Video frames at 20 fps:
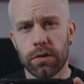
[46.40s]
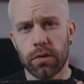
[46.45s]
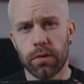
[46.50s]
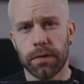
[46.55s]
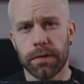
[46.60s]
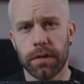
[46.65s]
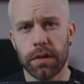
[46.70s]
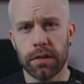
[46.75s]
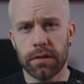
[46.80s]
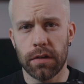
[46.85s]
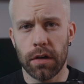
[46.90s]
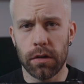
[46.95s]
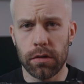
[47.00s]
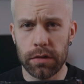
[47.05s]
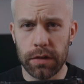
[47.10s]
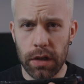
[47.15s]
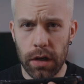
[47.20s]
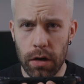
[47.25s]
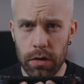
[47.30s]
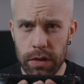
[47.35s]
you first
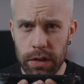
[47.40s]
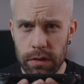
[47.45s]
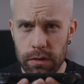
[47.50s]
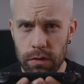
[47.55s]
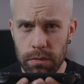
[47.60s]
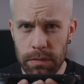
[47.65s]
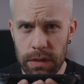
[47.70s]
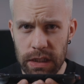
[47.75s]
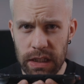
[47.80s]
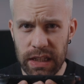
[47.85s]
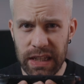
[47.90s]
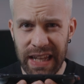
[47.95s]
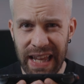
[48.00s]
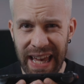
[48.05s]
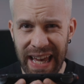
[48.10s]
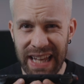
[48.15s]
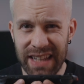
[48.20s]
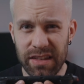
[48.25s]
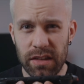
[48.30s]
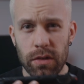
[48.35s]
hold your Odin2 Mini in
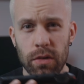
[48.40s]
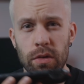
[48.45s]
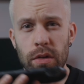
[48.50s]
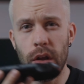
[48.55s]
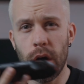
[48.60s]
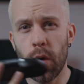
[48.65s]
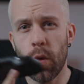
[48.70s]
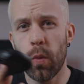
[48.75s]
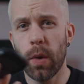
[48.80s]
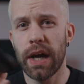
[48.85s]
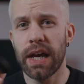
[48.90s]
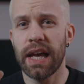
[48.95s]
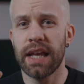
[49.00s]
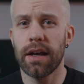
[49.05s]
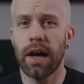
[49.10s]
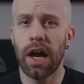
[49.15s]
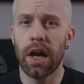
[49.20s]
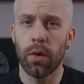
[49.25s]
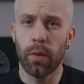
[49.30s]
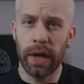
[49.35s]
hand, you know where
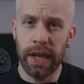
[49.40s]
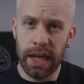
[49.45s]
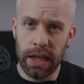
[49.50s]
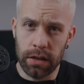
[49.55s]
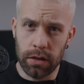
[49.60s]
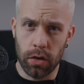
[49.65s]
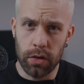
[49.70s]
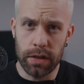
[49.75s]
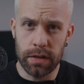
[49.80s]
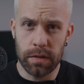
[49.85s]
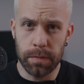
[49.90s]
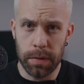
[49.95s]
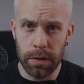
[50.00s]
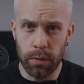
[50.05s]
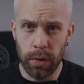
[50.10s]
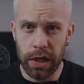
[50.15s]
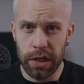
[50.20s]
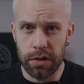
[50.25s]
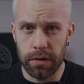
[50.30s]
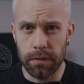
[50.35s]
AYN got
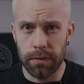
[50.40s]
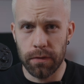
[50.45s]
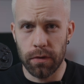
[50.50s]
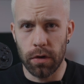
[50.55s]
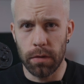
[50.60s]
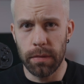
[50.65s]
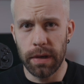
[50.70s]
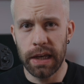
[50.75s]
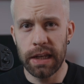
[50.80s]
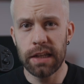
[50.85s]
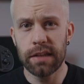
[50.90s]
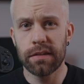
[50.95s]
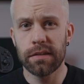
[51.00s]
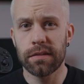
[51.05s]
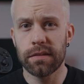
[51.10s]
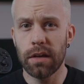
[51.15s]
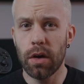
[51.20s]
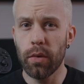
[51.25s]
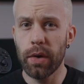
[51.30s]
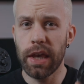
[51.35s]
inspiration from. It is
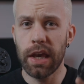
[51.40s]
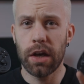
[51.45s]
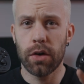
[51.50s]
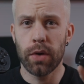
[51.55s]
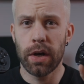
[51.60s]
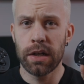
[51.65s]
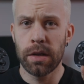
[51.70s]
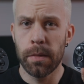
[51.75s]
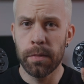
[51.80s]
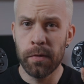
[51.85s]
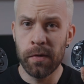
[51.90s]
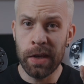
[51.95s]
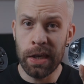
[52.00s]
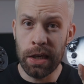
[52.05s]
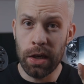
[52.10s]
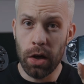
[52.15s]
so incredibly